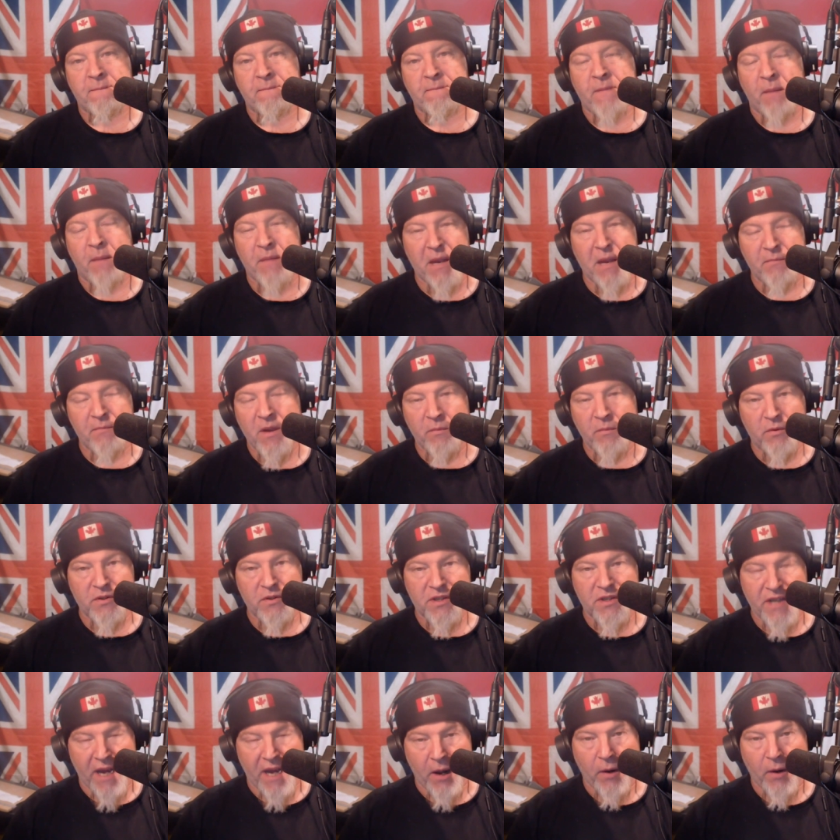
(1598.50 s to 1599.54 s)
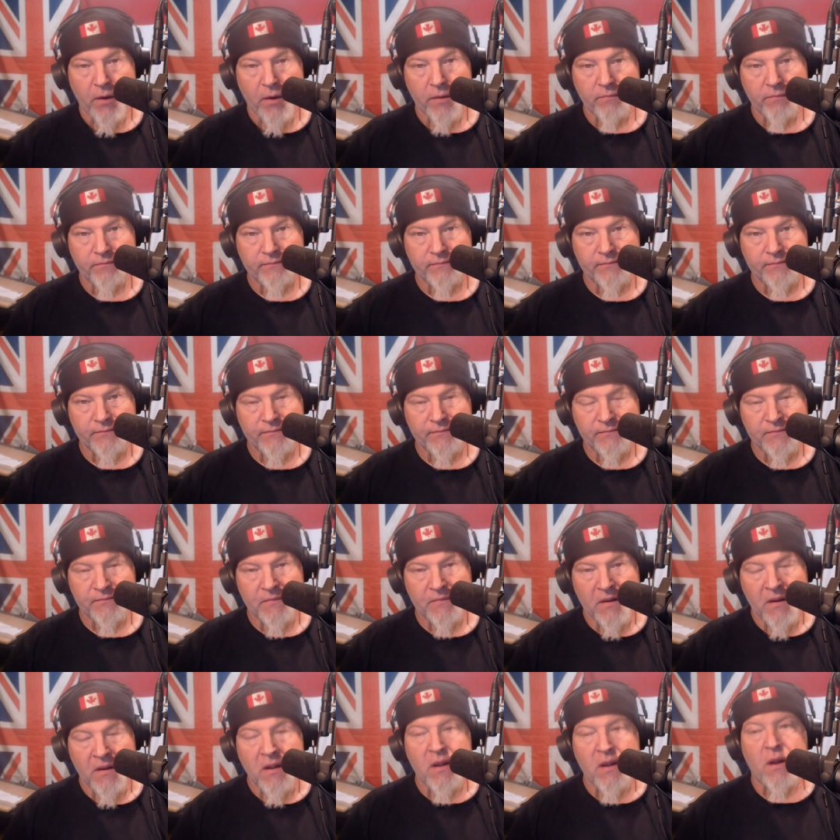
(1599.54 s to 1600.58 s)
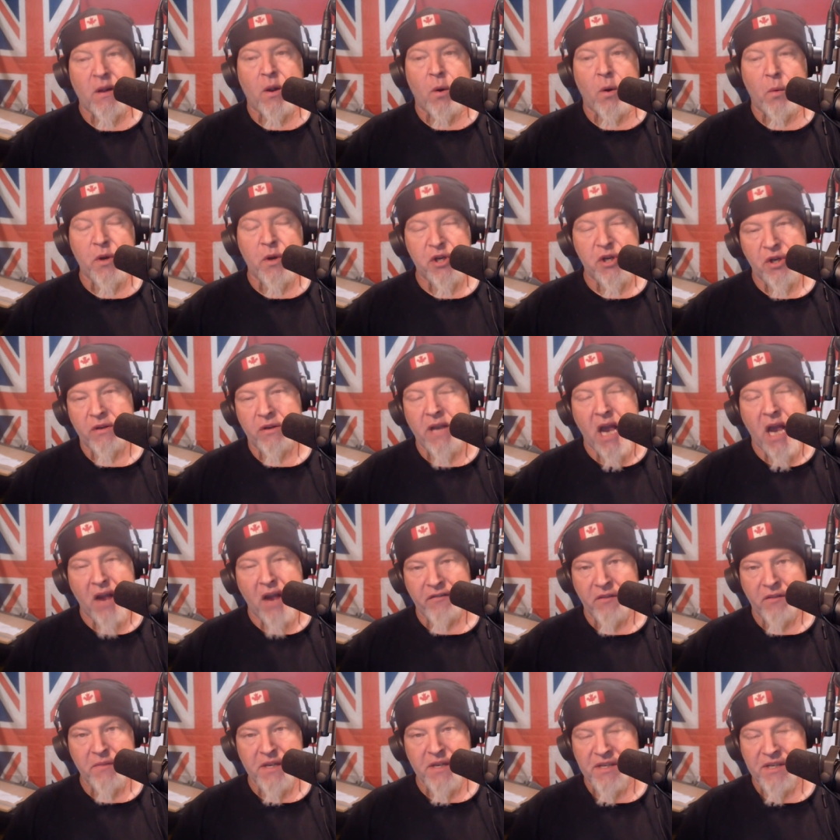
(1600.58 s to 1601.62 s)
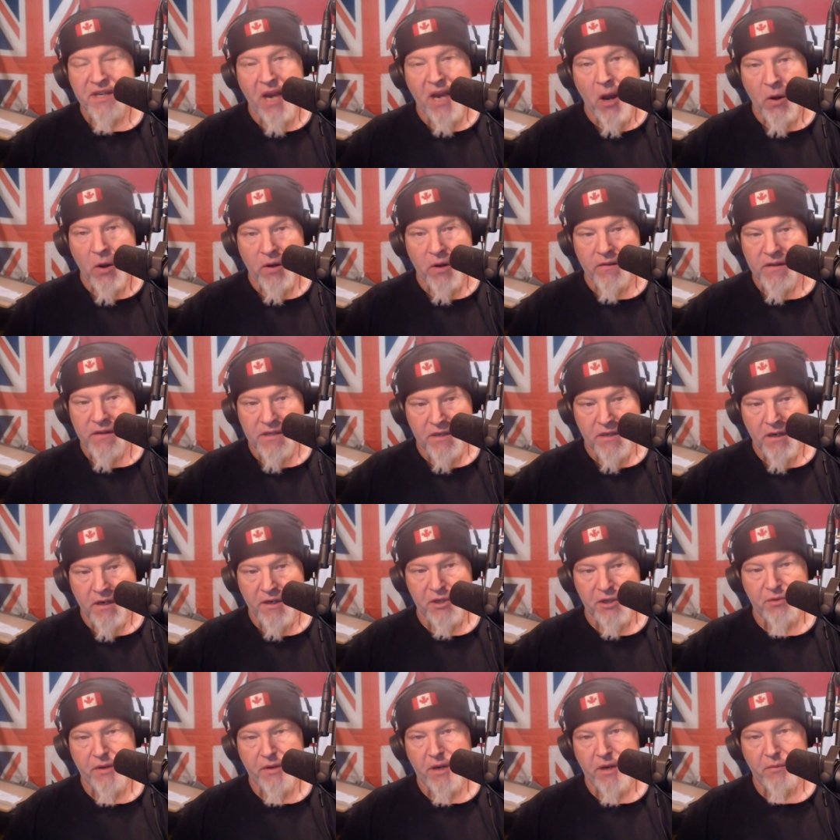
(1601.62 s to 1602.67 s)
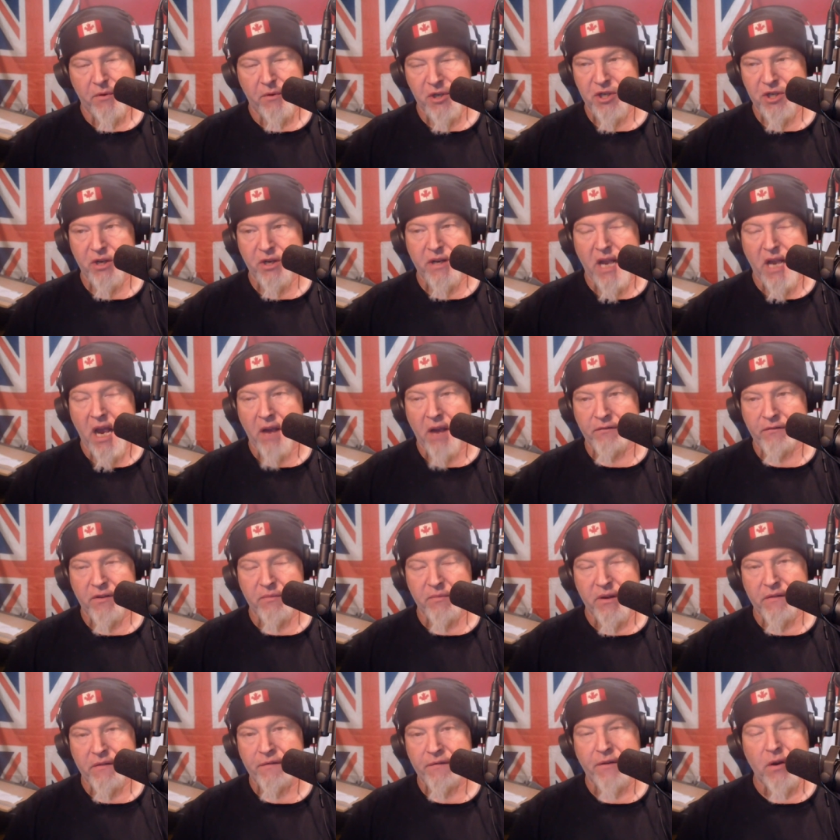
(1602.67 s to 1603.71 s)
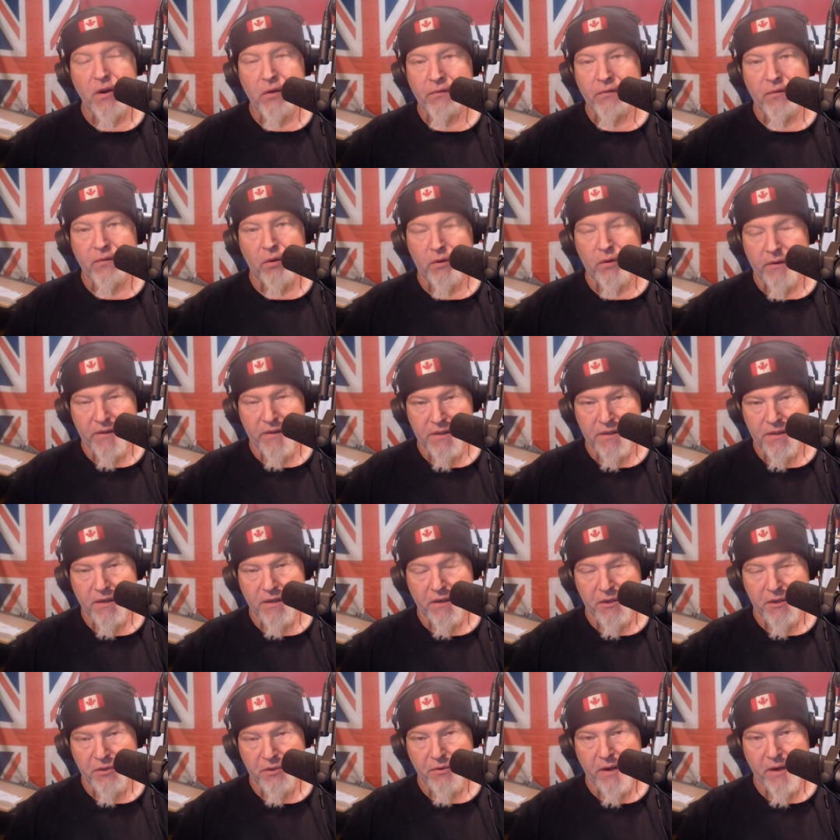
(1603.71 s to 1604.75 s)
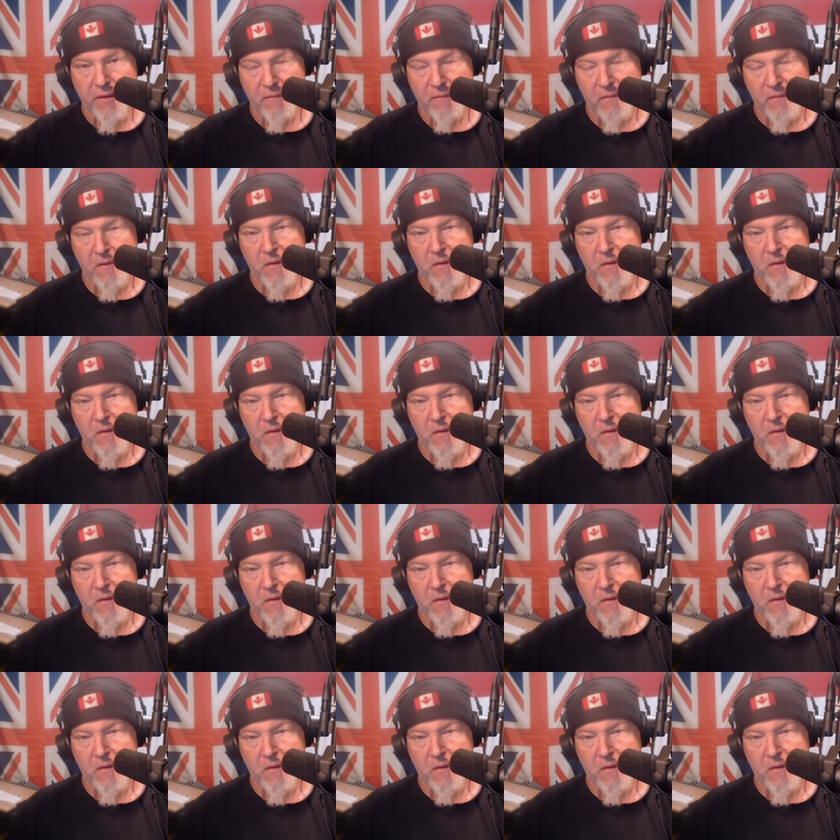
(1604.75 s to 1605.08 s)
make people scared. We shouldn't have to be scared in this country. We shouldn't have to be fearful in this country.